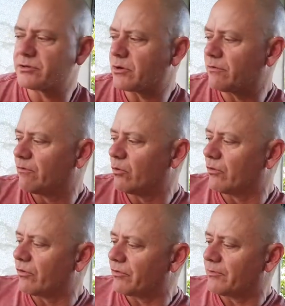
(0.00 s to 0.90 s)
and so
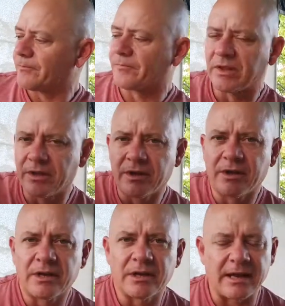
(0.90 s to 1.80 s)
forth.
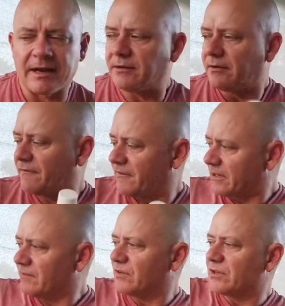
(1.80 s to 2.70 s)
Now,
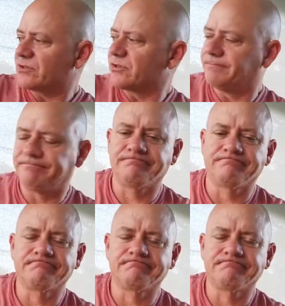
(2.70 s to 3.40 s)
effectiveness.